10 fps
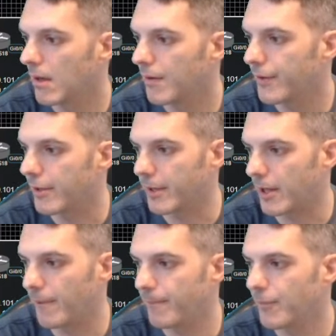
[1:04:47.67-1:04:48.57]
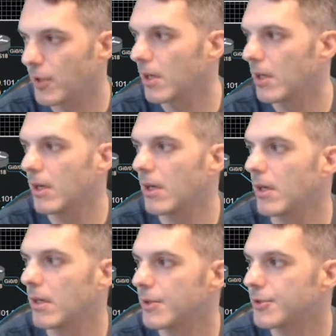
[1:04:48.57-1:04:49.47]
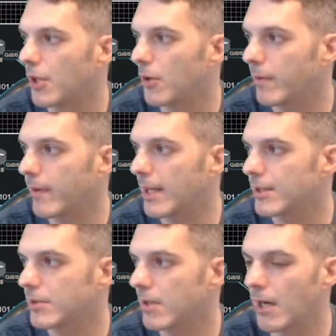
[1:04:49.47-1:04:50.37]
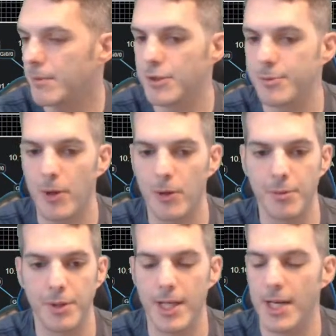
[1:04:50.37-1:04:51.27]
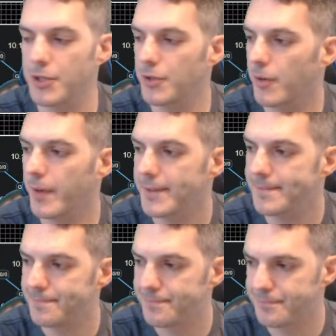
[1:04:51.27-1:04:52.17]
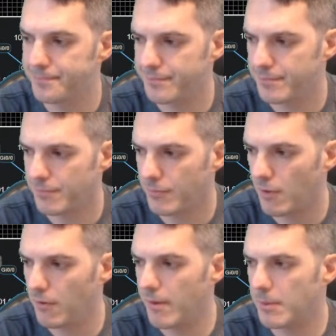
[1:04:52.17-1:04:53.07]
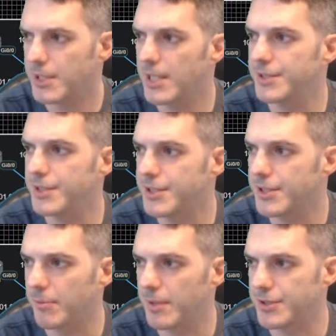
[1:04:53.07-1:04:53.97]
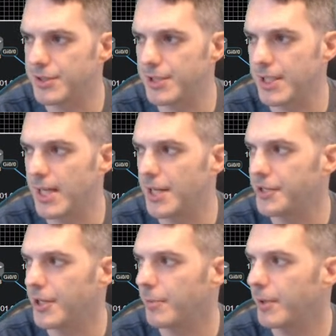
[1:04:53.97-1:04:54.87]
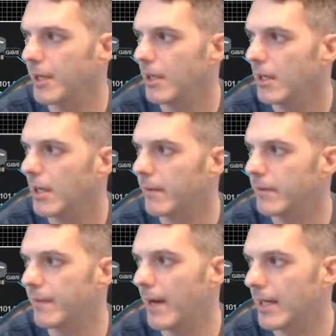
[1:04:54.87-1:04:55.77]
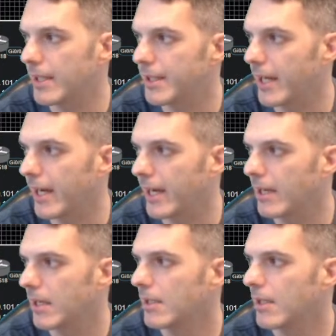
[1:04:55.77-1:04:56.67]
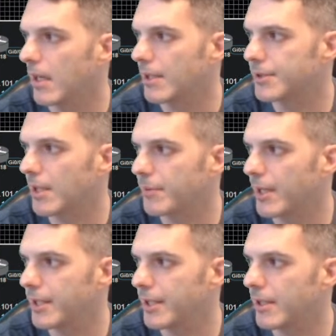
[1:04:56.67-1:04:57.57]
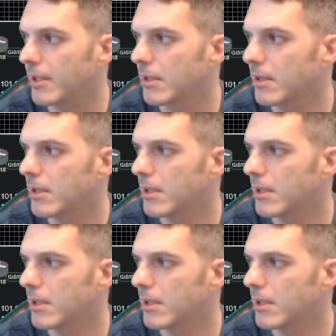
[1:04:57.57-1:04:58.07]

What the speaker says: There we go. So we've got hub to spoke communication going. We've advertised these subnets into Eigrp, and we've added a subnet here.